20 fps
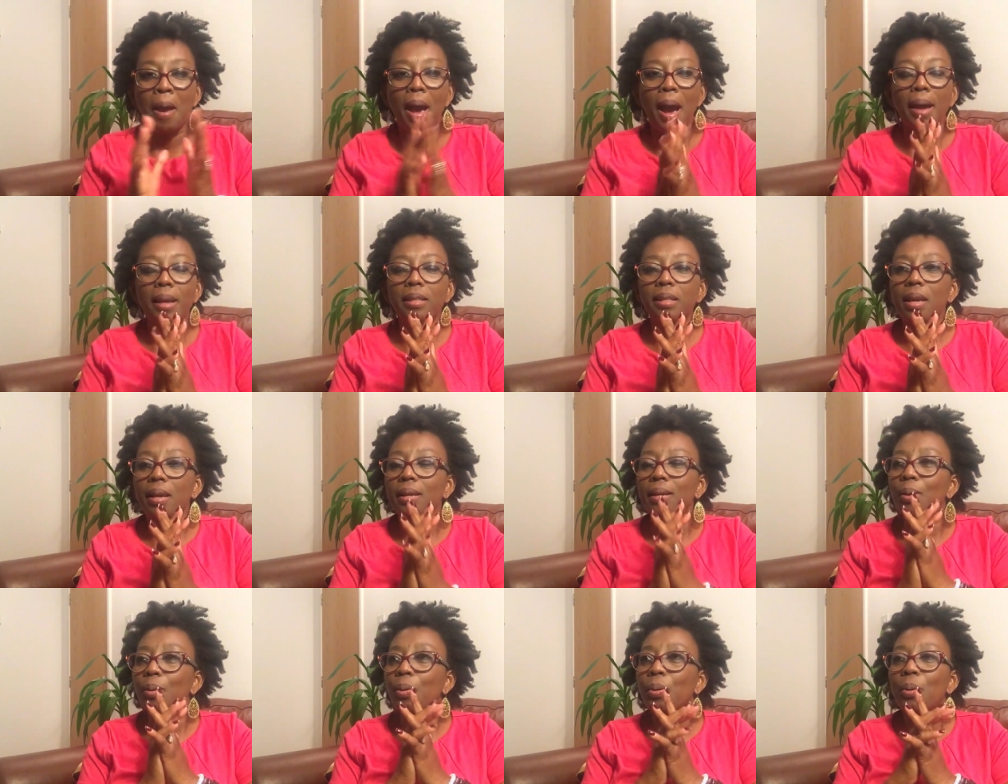I
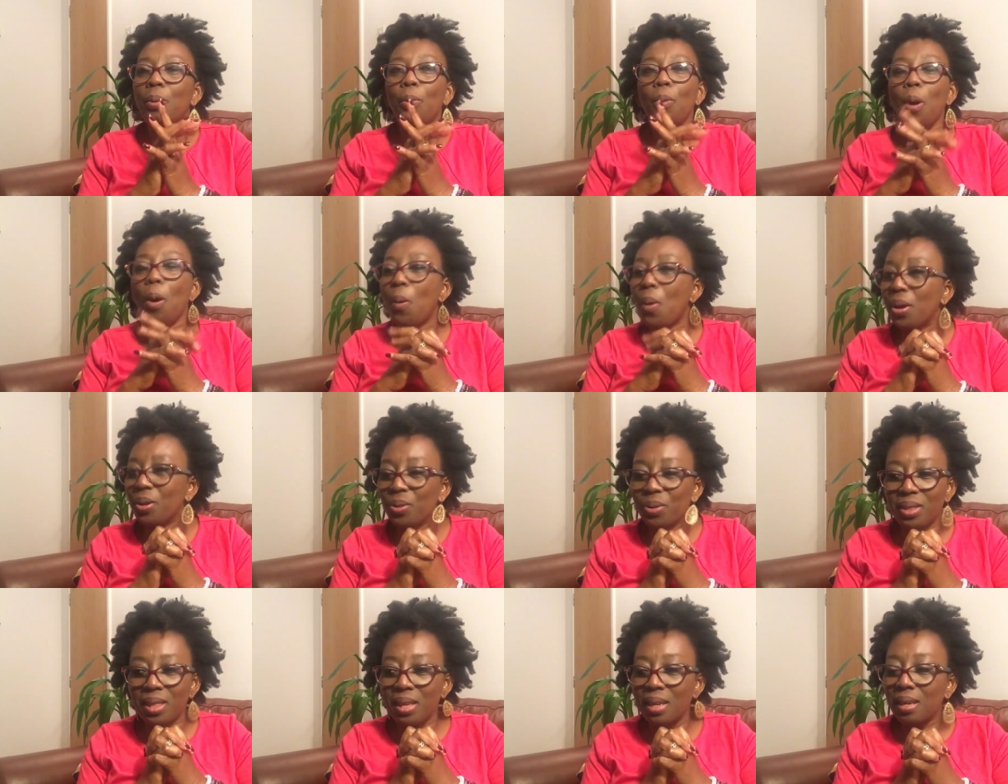said, what were
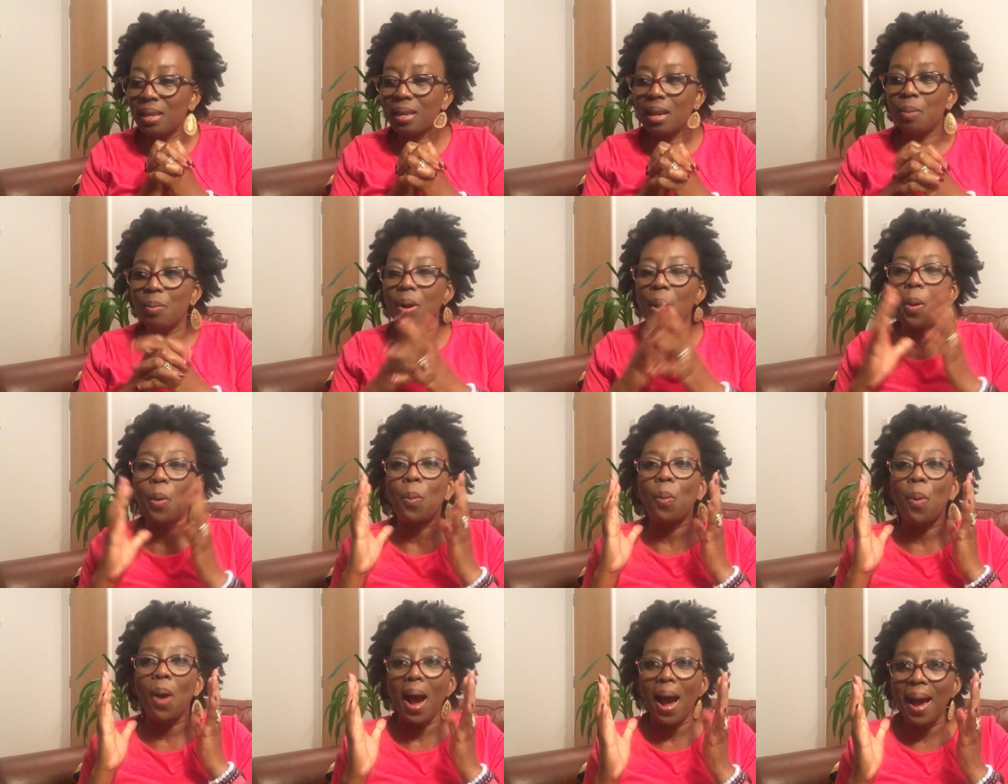you thinking about?
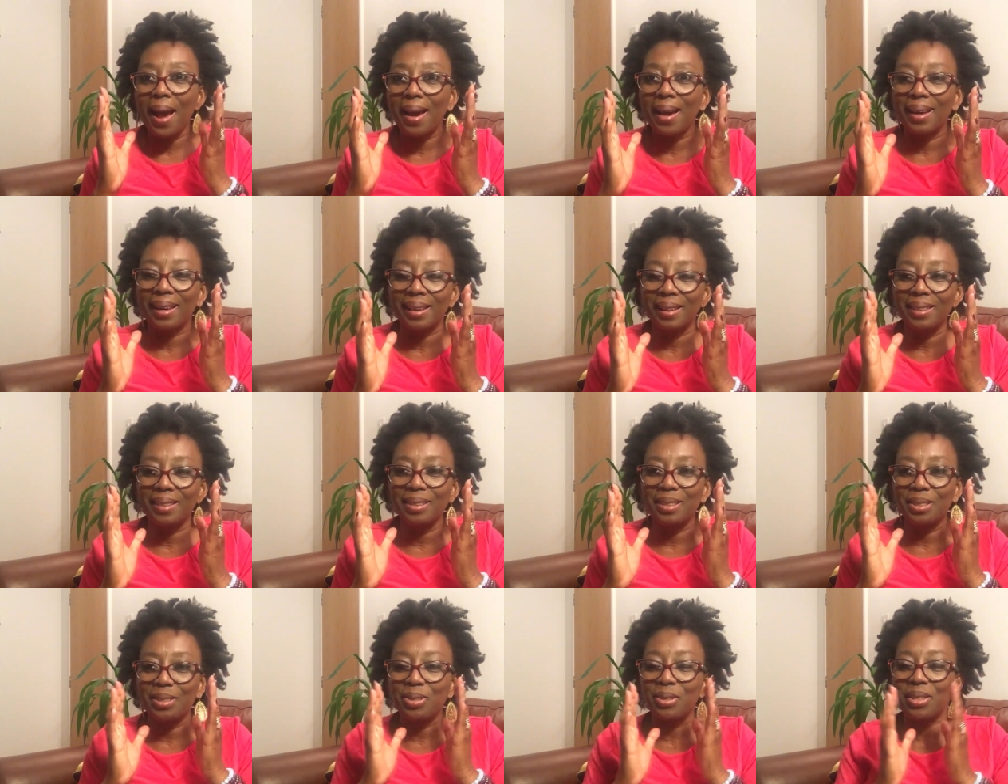Why
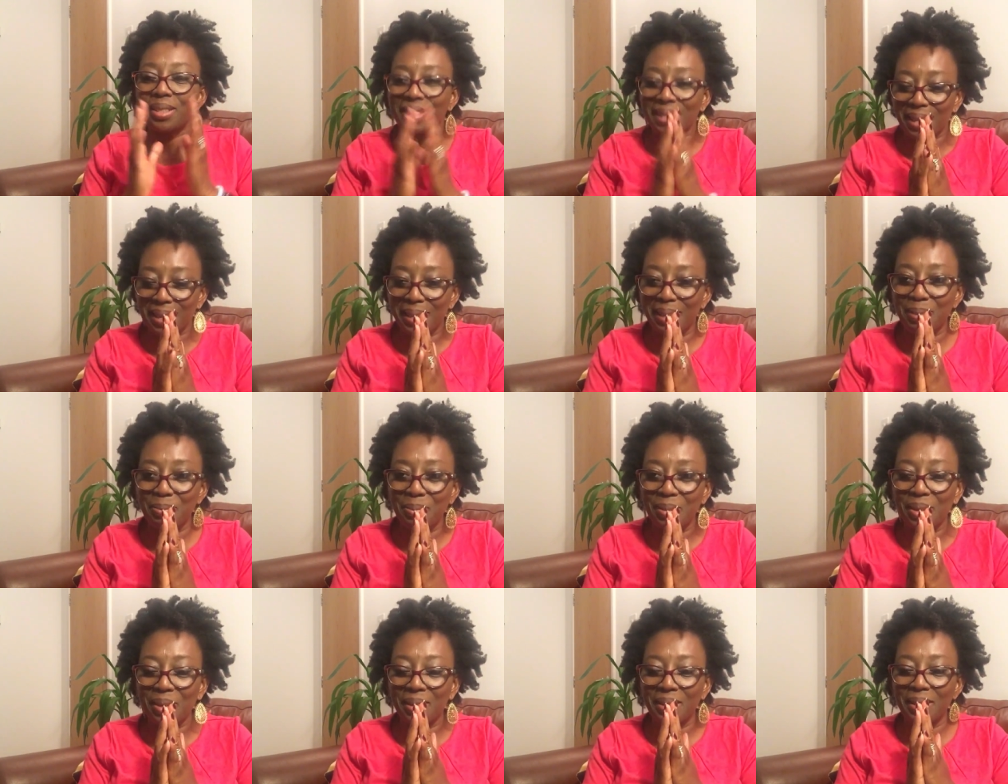did you send
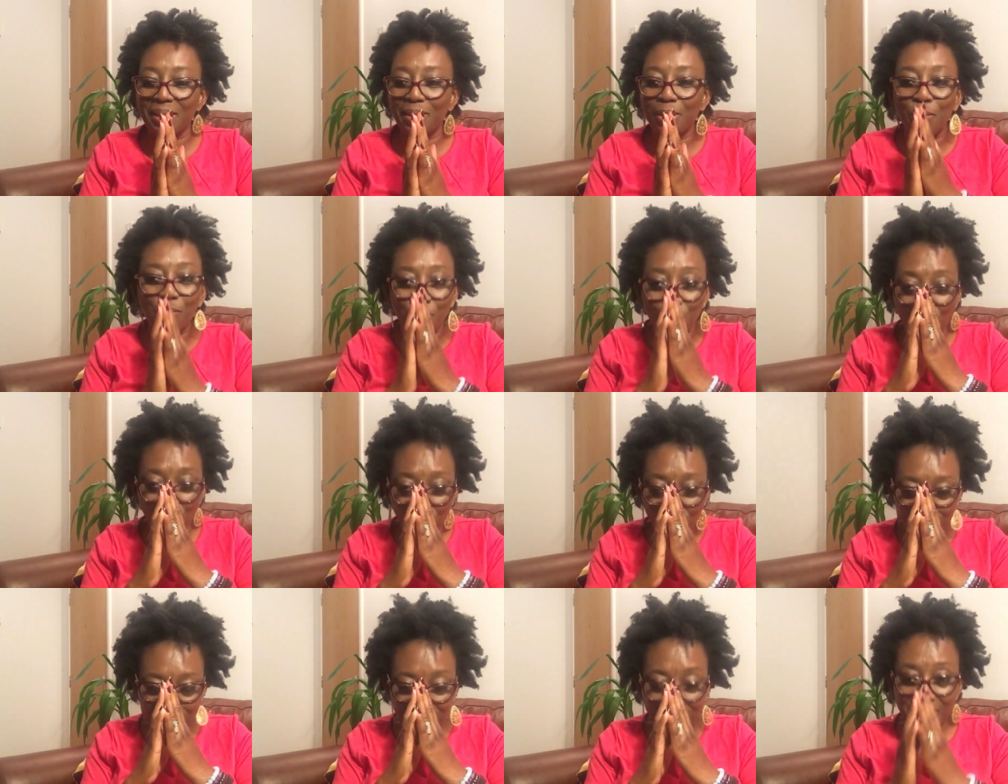me, of
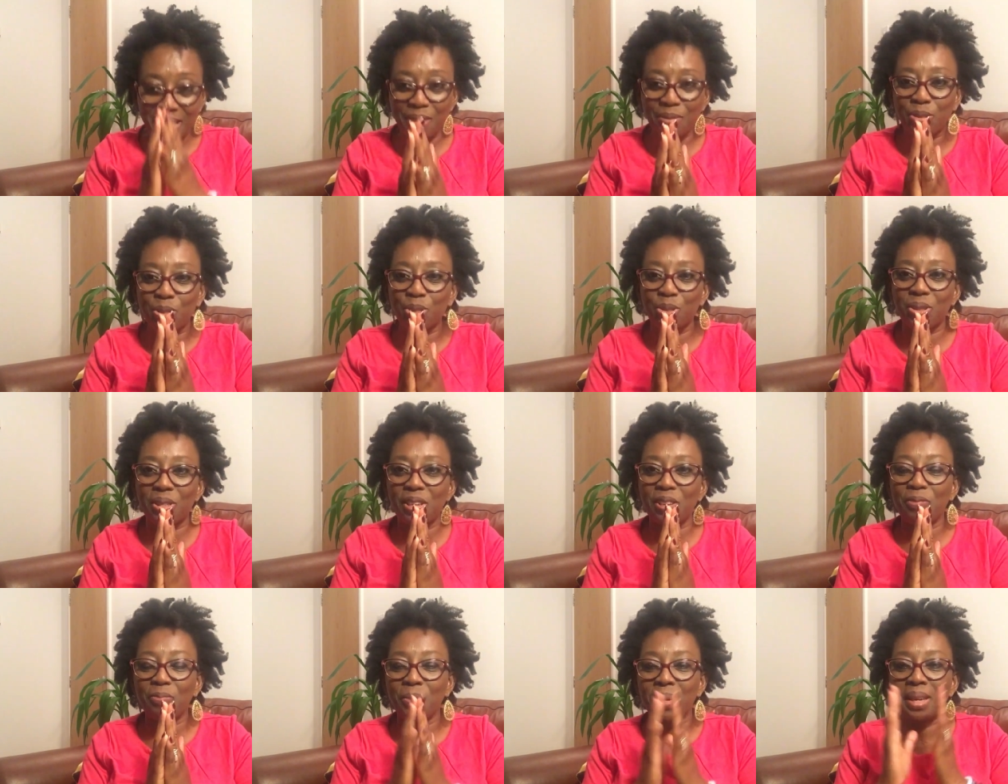all the gifts you should
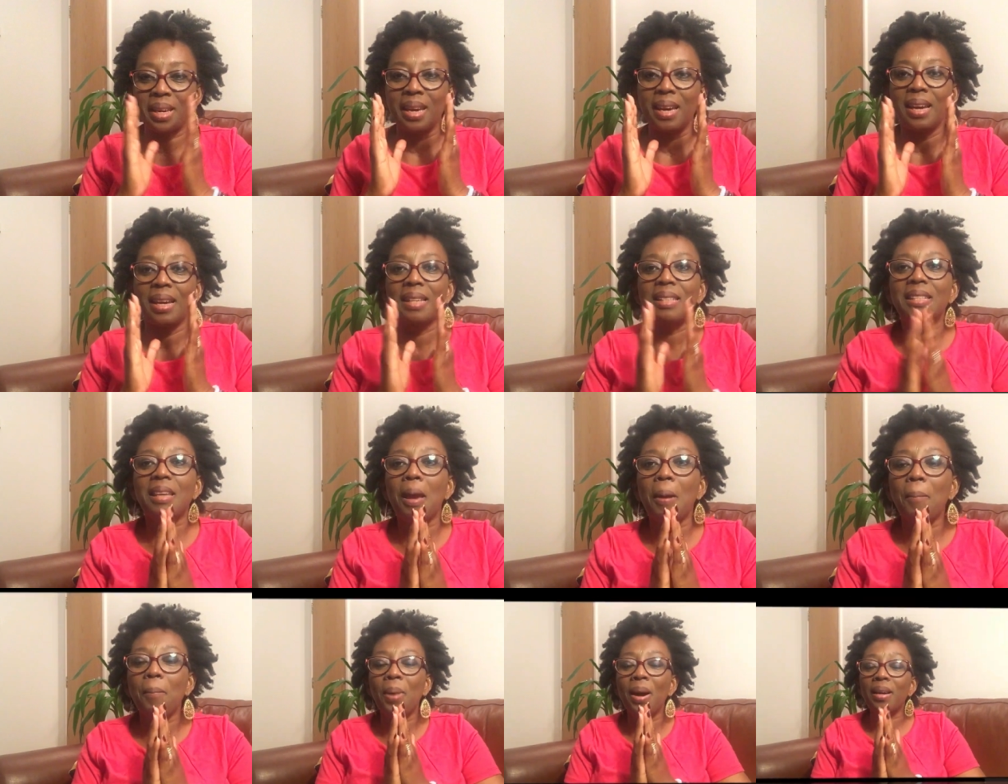give me,
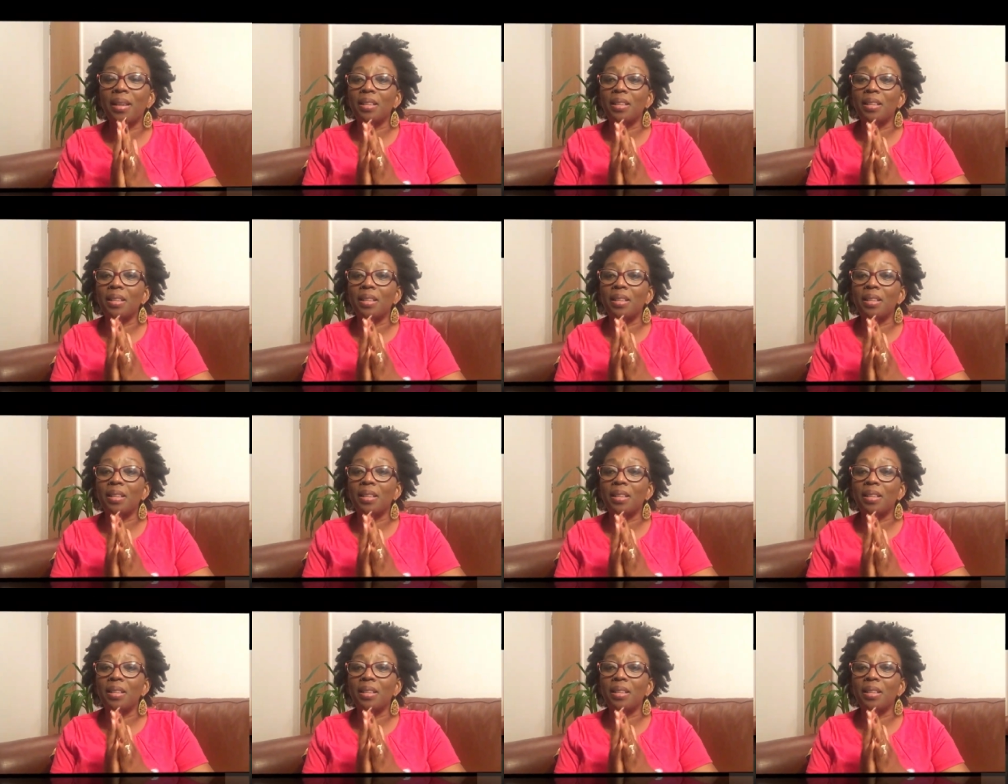10 packets?